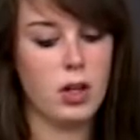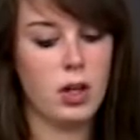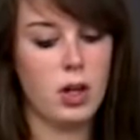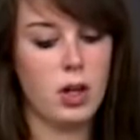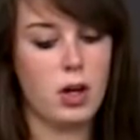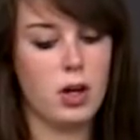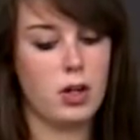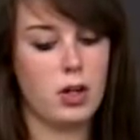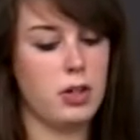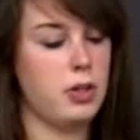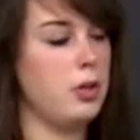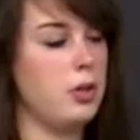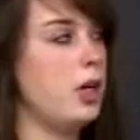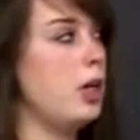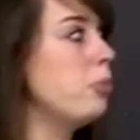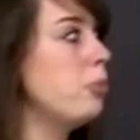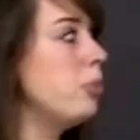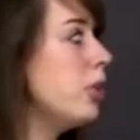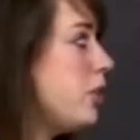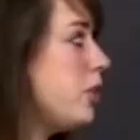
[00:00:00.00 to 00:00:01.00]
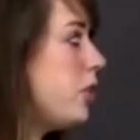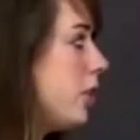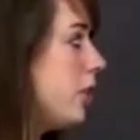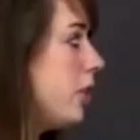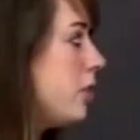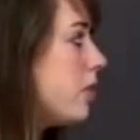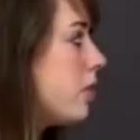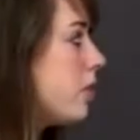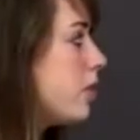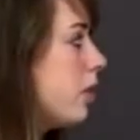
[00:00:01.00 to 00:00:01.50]
Although
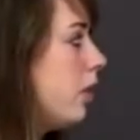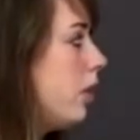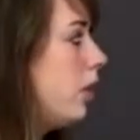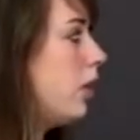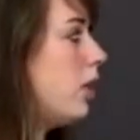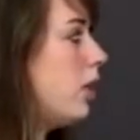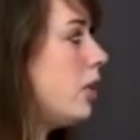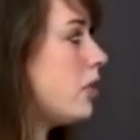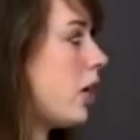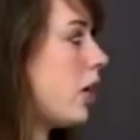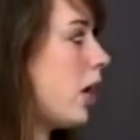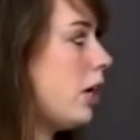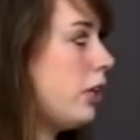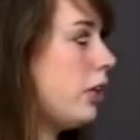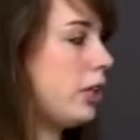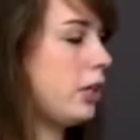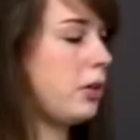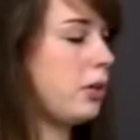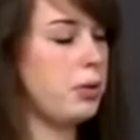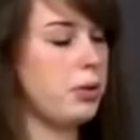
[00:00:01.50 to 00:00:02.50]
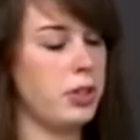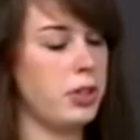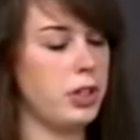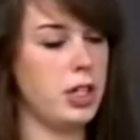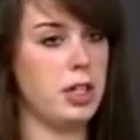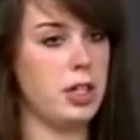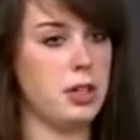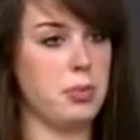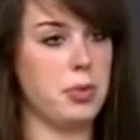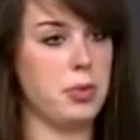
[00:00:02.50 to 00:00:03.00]
emergence is highly
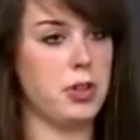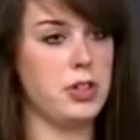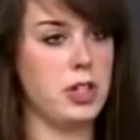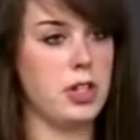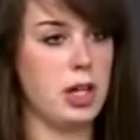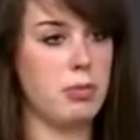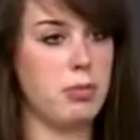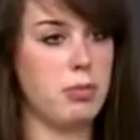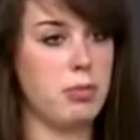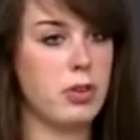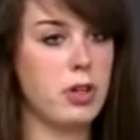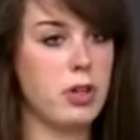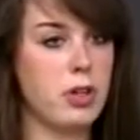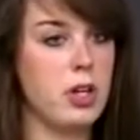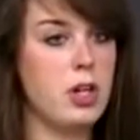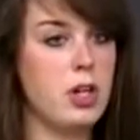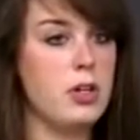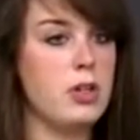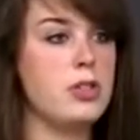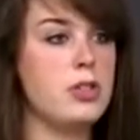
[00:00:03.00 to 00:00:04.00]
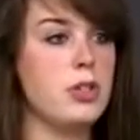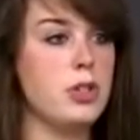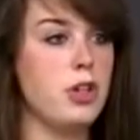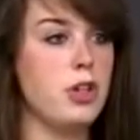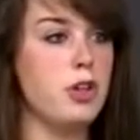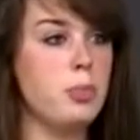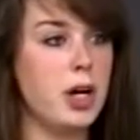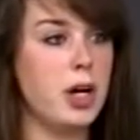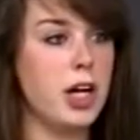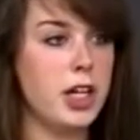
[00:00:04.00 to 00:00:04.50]
correlated with depth. So
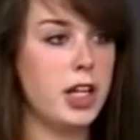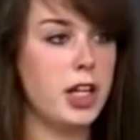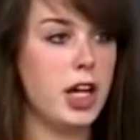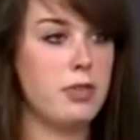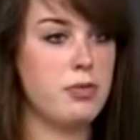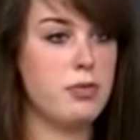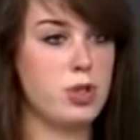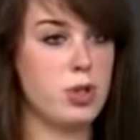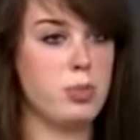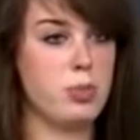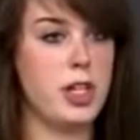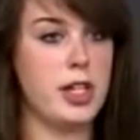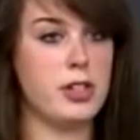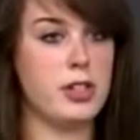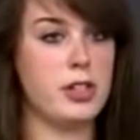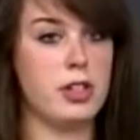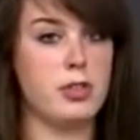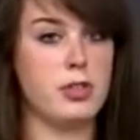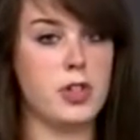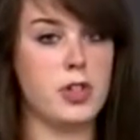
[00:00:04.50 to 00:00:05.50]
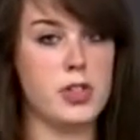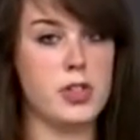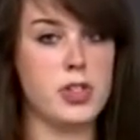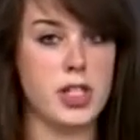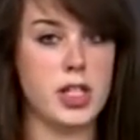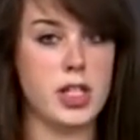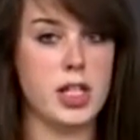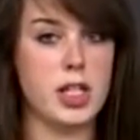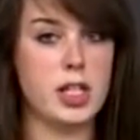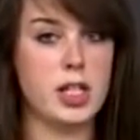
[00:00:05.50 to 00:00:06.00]
you might have germination of your
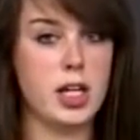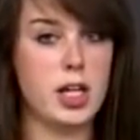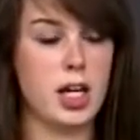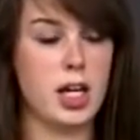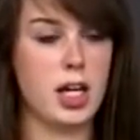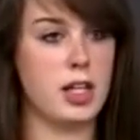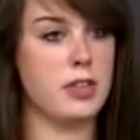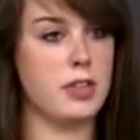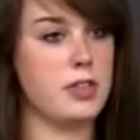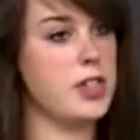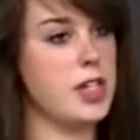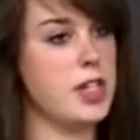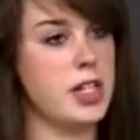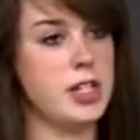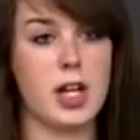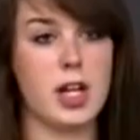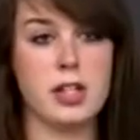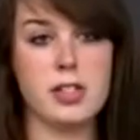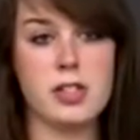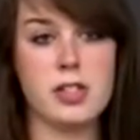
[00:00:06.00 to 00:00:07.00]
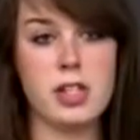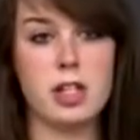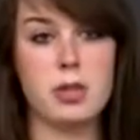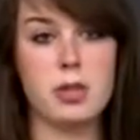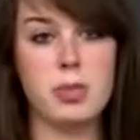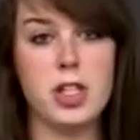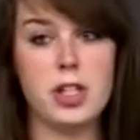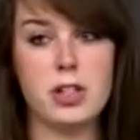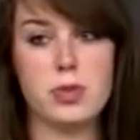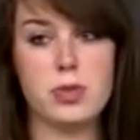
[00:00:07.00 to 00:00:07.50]
seed at, say, 10
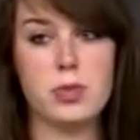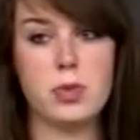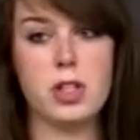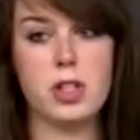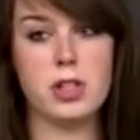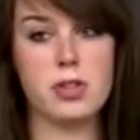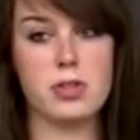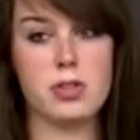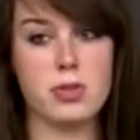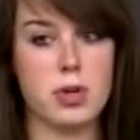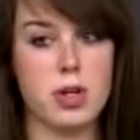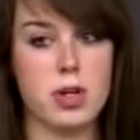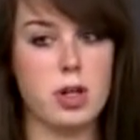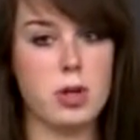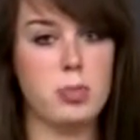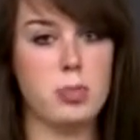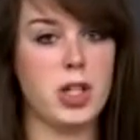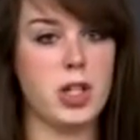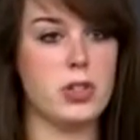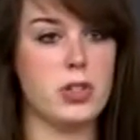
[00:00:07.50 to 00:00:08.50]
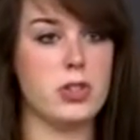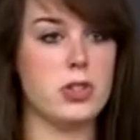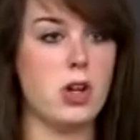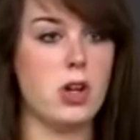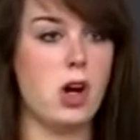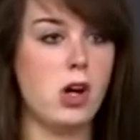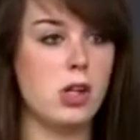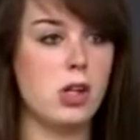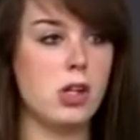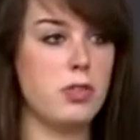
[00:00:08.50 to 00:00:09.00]
centimeters within the soil because
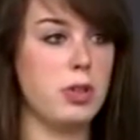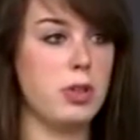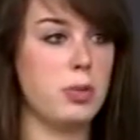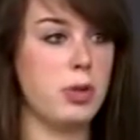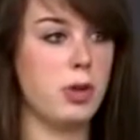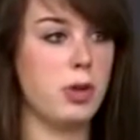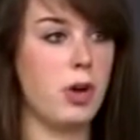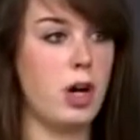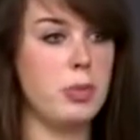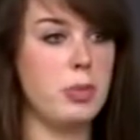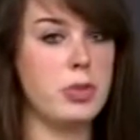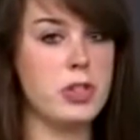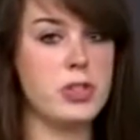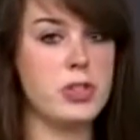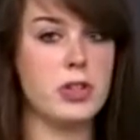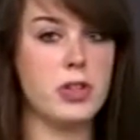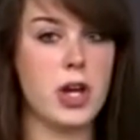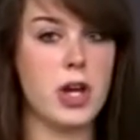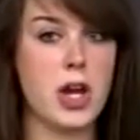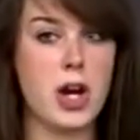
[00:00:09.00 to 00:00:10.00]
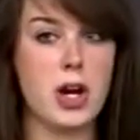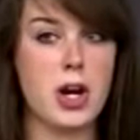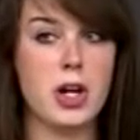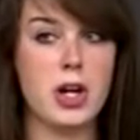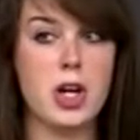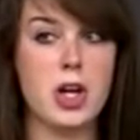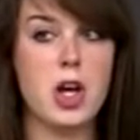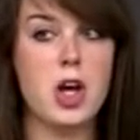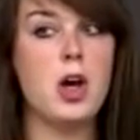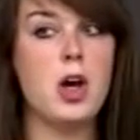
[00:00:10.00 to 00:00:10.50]
all of the requirements are there,
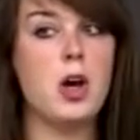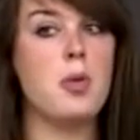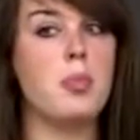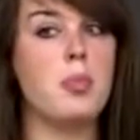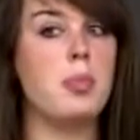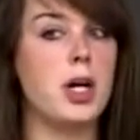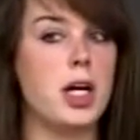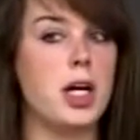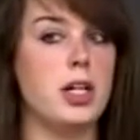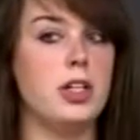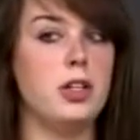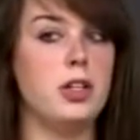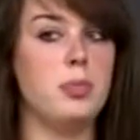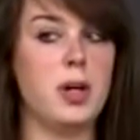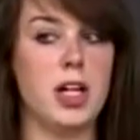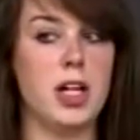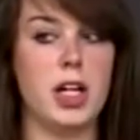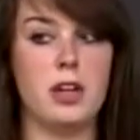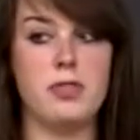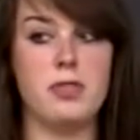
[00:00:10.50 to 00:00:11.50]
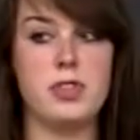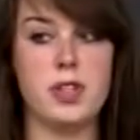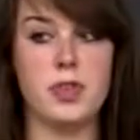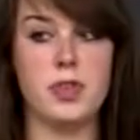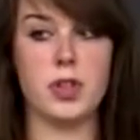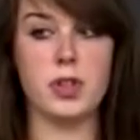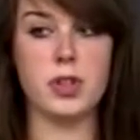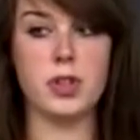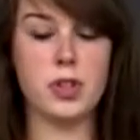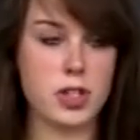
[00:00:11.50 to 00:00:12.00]
but you might have
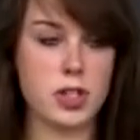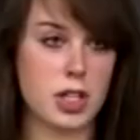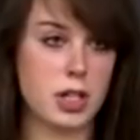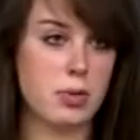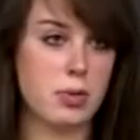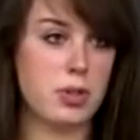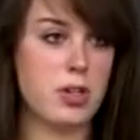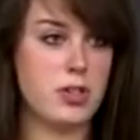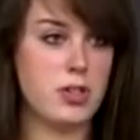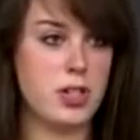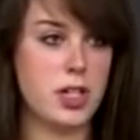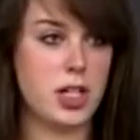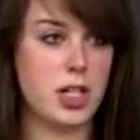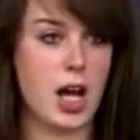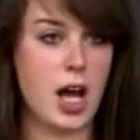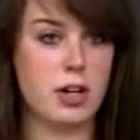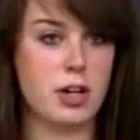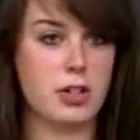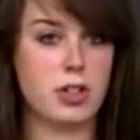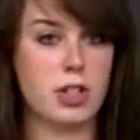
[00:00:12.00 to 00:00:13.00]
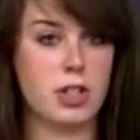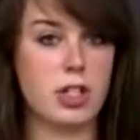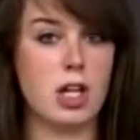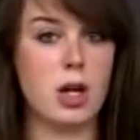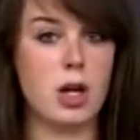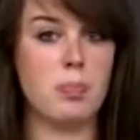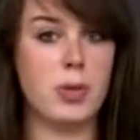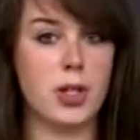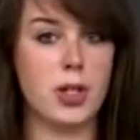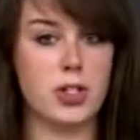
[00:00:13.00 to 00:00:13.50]
difficulty with the seed actually
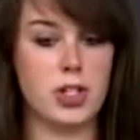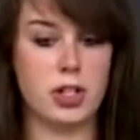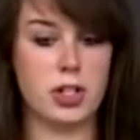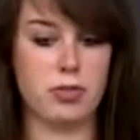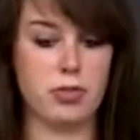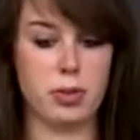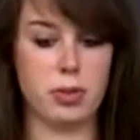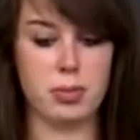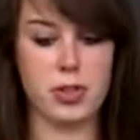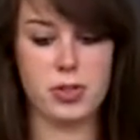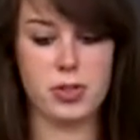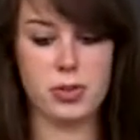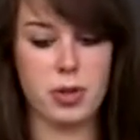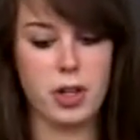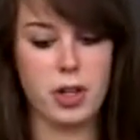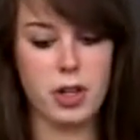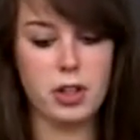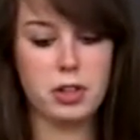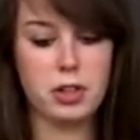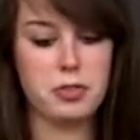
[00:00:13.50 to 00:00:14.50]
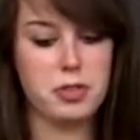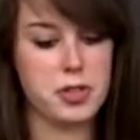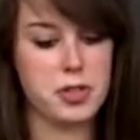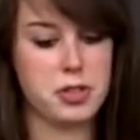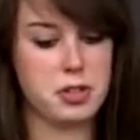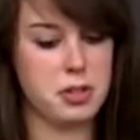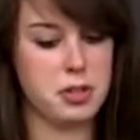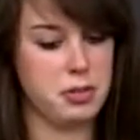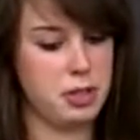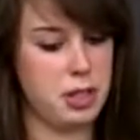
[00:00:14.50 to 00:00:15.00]
emerging from the soil if it's
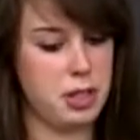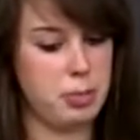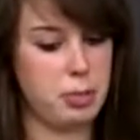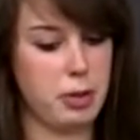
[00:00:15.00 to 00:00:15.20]
too deep.